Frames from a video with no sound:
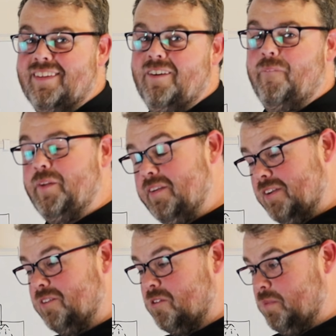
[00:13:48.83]
So
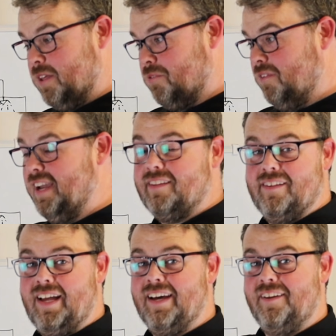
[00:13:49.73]
even though there's a big 3/8
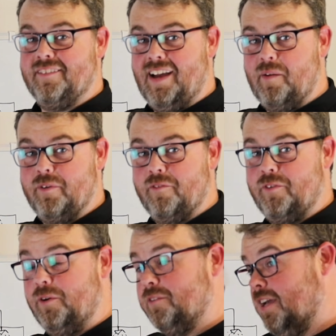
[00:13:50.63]
line on top of your
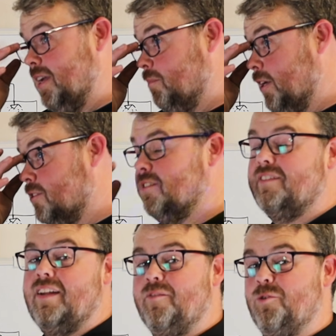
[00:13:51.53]
fuel tank, make sure
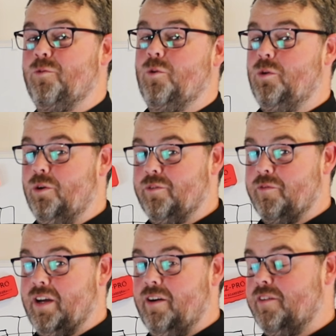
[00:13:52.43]
it's not for a
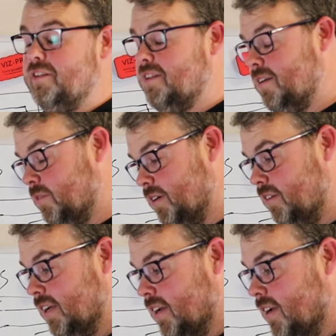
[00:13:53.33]
rollover valve because that
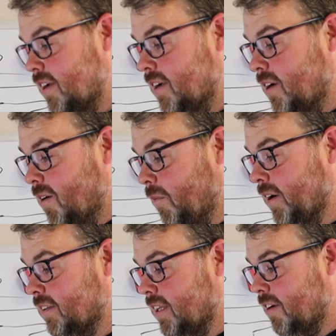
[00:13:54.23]
will,
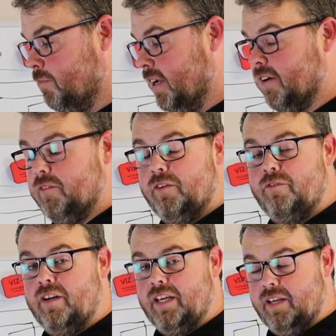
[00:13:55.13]
weirdly enough, make it run
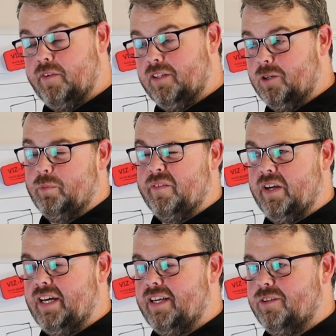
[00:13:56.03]
funny and give you a little bit of
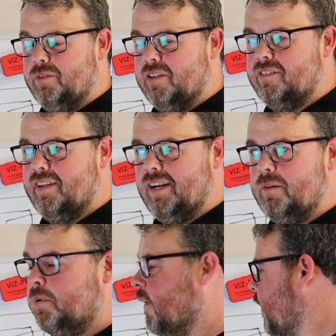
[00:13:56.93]
a headache doing the
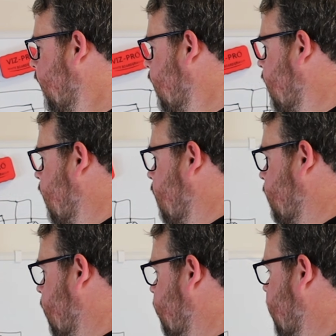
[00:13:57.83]
setup.
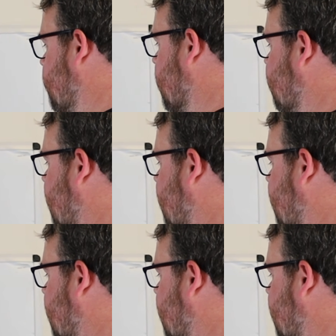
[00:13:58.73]
But hopefully that makes